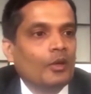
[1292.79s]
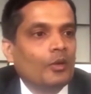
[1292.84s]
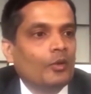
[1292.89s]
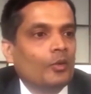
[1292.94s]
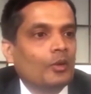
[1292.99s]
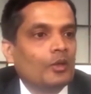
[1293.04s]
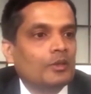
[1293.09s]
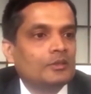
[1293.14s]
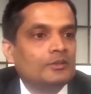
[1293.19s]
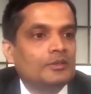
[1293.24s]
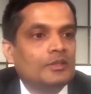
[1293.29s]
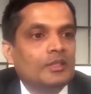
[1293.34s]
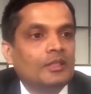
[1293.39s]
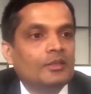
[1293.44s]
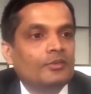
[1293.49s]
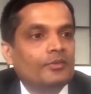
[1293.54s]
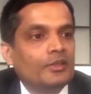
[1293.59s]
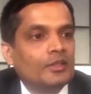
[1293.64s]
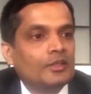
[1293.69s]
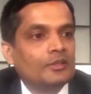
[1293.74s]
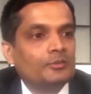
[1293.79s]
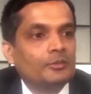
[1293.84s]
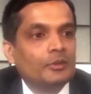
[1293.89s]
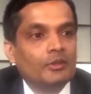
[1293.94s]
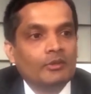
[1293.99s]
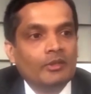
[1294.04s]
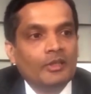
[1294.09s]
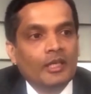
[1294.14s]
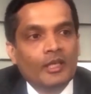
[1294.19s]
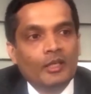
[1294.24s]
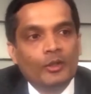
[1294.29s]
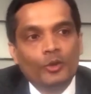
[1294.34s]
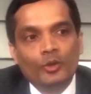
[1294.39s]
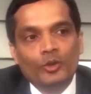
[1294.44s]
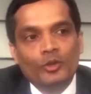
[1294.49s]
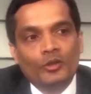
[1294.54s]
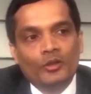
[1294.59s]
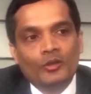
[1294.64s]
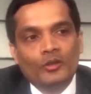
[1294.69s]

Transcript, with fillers: whatever investigations that we have.